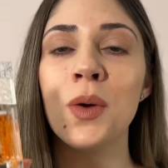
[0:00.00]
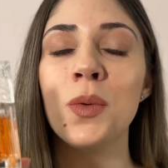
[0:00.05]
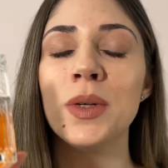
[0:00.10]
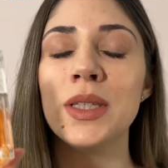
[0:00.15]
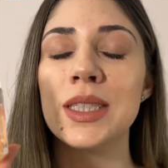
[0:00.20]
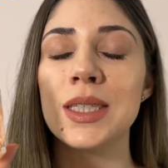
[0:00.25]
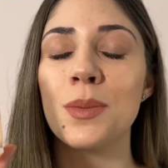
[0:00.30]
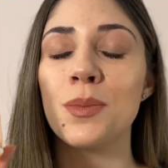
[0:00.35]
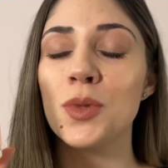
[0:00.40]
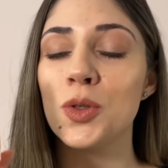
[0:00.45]

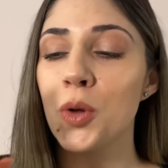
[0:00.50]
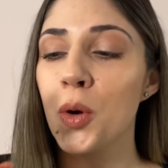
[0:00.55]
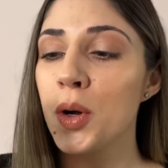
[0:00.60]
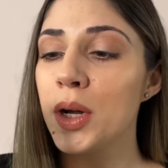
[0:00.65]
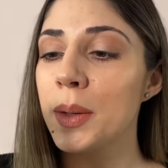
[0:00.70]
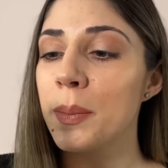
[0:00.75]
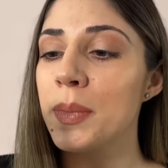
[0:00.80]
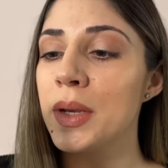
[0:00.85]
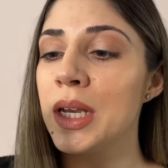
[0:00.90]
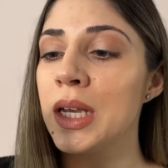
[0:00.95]
with some
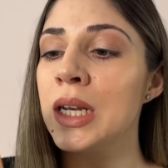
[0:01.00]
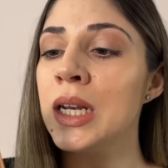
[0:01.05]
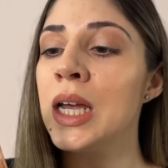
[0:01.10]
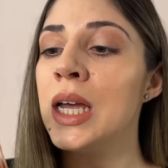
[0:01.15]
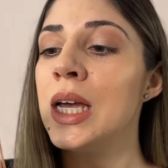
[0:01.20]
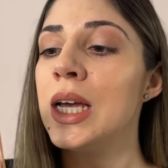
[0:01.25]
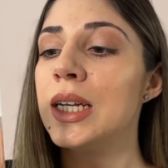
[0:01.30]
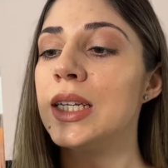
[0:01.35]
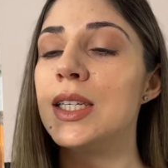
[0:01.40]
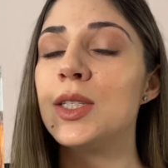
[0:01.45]
tonka bean.
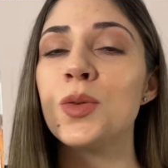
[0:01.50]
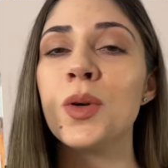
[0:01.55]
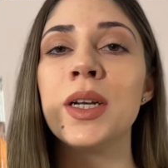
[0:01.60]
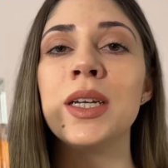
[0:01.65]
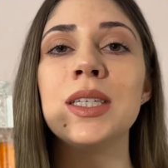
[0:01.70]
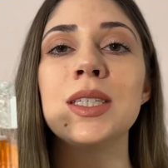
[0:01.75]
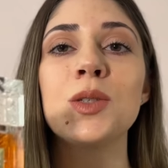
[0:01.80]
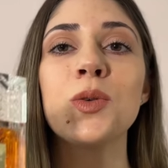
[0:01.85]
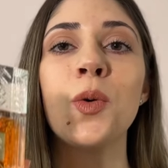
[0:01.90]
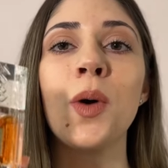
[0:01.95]
This one
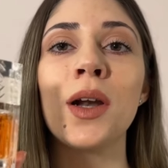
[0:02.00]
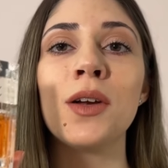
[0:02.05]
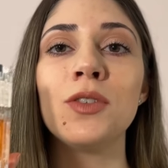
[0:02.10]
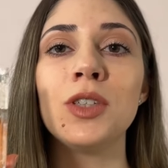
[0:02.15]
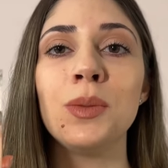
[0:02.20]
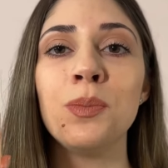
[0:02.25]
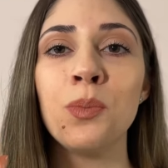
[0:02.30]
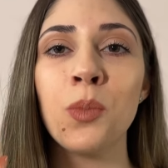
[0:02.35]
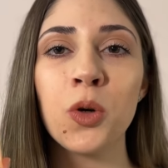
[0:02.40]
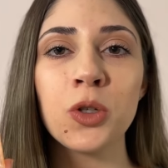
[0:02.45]
is one of
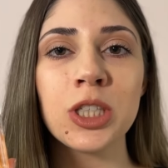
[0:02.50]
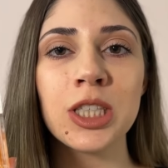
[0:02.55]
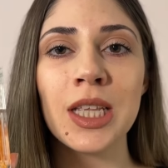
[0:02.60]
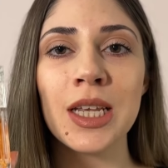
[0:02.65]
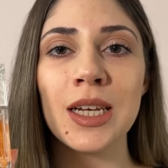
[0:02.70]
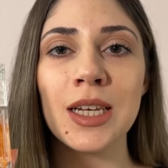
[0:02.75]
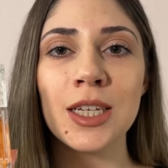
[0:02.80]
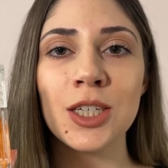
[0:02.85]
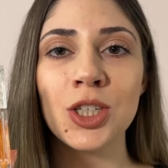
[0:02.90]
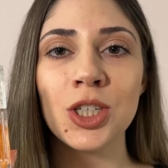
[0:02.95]
the most
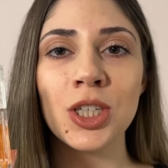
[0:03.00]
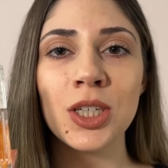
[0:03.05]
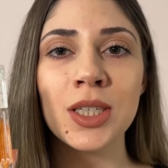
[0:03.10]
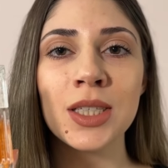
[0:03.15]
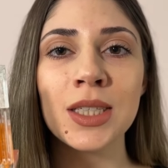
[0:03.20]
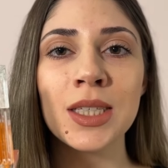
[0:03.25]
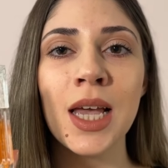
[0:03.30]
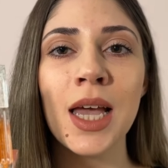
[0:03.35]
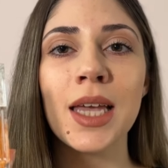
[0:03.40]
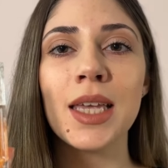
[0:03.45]

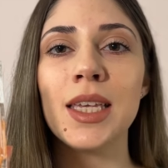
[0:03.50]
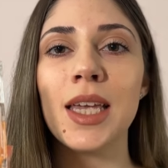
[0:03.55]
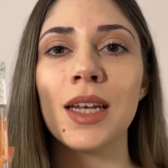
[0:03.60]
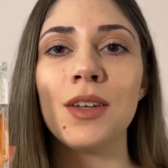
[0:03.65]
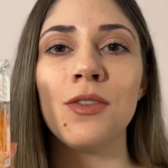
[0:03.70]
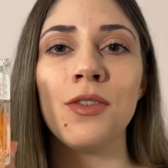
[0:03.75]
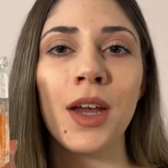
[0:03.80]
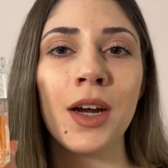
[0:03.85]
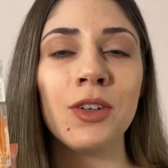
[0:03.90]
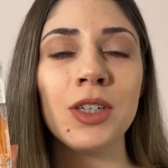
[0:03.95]
delicious,
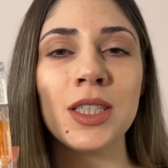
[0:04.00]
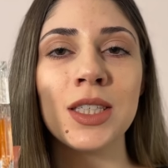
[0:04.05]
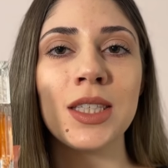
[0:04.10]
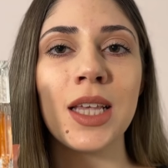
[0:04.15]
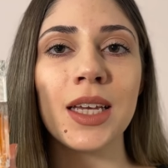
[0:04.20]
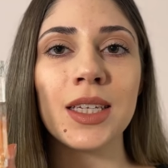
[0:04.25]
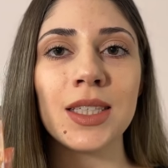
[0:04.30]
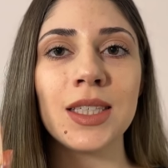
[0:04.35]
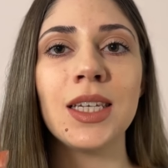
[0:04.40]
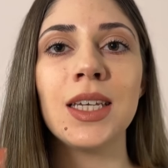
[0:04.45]
yet very
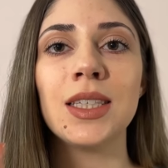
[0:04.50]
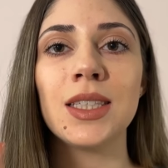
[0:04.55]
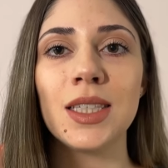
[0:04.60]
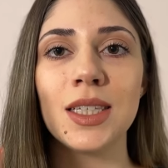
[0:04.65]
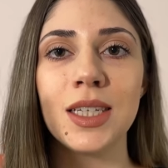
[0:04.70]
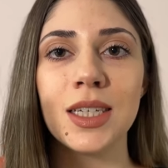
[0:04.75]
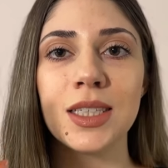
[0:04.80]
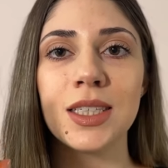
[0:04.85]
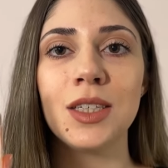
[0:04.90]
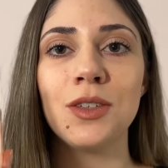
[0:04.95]
sexy and
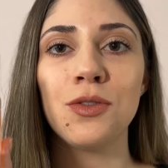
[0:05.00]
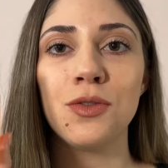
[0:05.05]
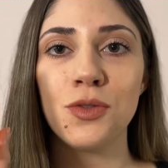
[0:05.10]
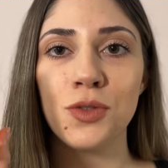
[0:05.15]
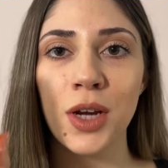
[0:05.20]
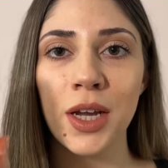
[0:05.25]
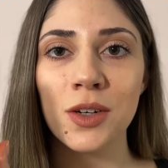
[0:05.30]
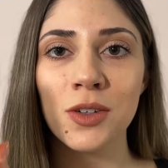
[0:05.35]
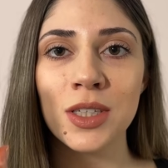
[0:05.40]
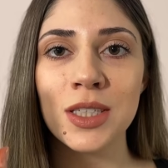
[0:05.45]
seductive
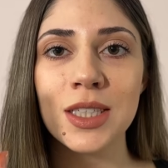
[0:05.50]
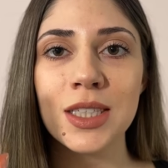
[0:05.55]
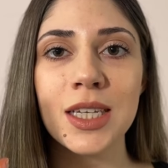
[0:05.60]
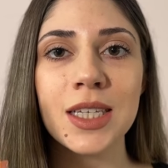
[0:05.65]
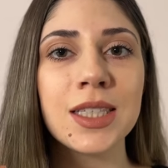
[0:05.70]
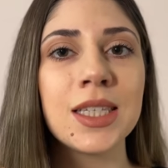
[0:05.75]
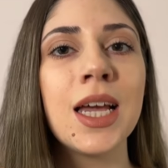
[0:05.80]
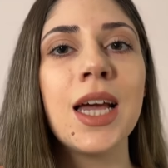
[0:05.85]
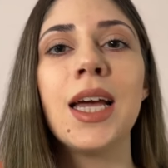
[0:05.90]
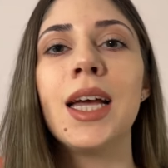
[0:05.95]

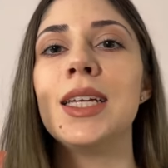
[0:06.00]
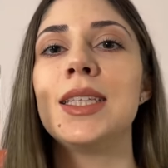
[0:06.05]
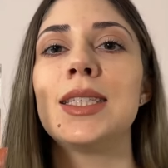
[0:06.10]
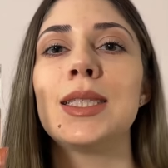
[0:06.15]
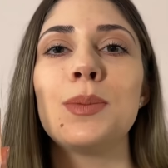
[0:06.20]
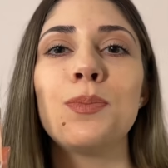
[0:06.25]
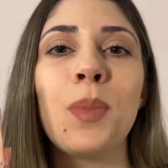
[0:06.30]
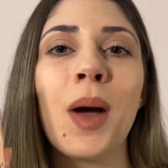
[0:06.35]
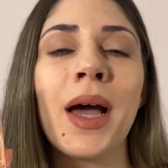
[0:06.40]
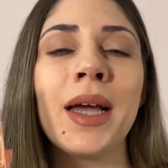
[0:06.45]
fragrances. It's
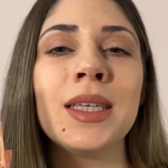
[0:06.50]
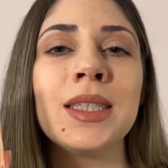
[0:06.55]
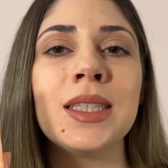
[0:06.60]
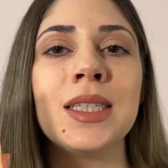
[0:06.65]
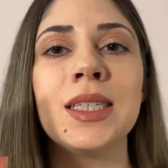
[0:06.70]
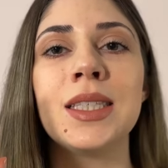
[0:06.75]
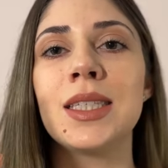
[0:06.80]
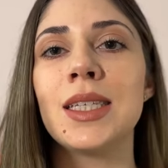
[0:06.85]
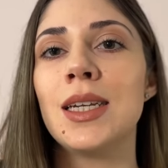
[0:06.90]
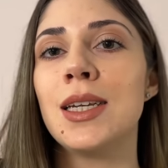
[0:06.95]

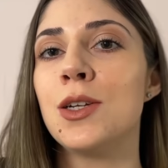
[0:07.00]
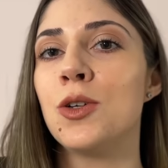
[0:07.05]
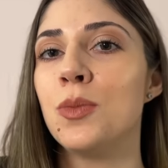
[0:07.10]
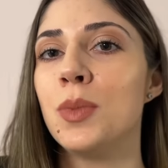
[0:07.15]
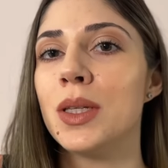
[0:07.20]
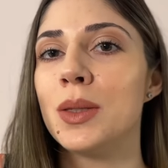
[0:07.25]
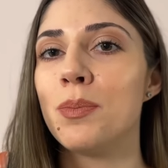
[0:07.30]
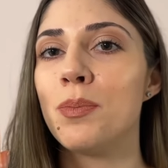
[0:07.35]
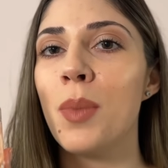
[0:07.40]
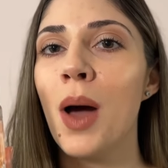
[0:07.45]
spicy, it's a little
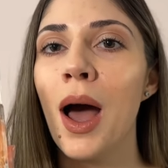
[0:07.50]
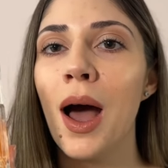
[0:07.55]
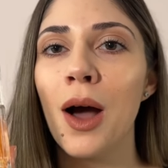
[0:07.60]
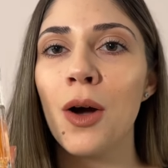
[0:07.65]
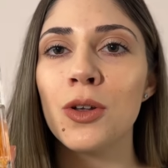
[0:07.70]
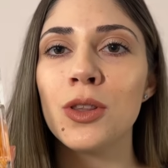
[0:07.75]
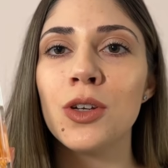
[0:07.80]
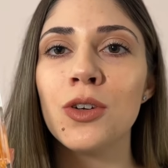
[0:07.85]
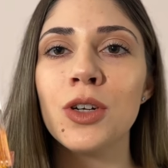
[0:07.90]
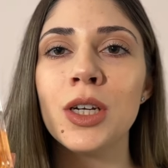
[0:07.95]
bit
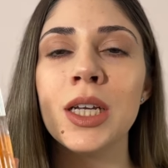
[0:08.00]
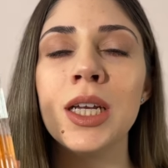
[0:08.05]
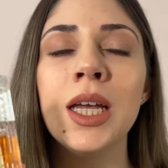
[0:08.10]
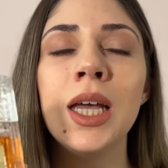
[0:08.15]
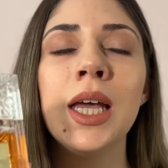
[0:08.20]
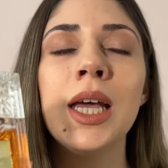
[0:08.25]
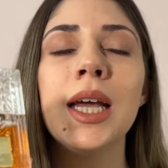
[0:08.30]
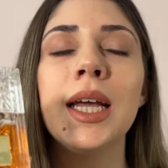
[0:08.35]
powdery.